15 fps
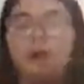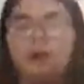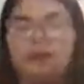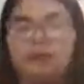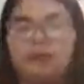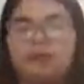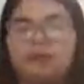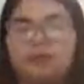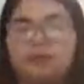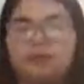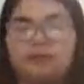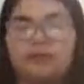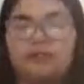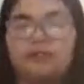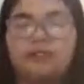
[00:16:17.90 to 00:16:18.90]
when it comes to stuff
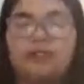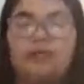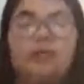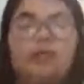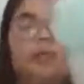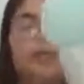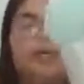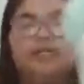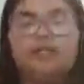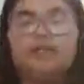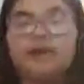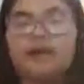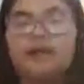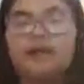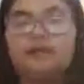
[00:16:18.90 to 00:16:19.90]
like this, because
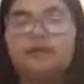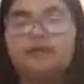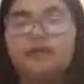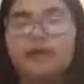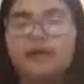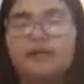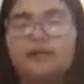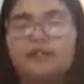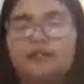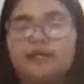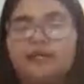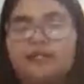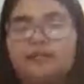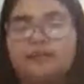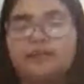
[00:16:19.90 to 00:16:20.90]
if so, I could just
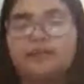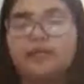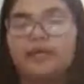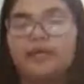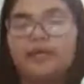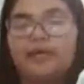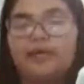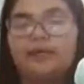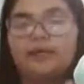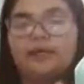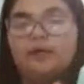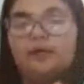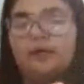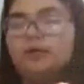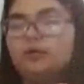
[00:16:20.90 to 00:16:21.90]
ask to be like, hey,
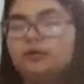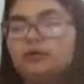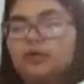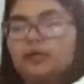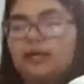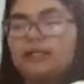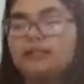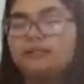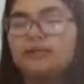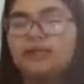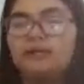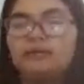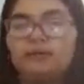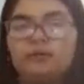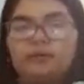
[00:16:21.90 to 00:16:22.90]
guys, make
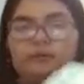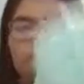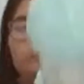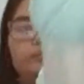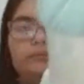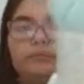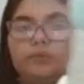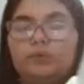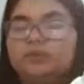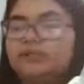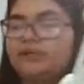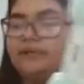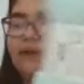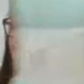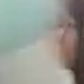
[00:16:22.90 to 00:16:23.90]
a vote.
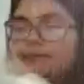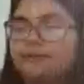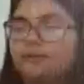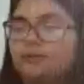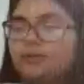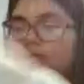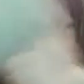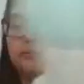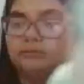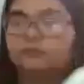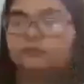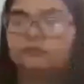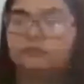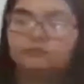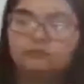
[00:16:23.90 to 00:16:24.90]
Poolside Vibes or
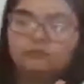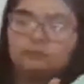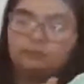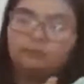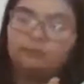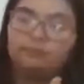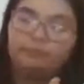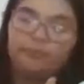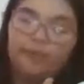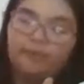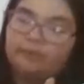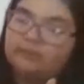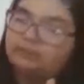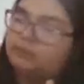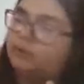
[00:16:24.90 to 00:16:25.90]

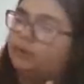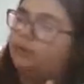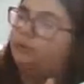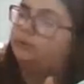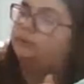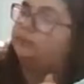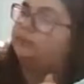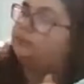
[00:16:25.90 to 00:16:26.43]
Baby's Blue.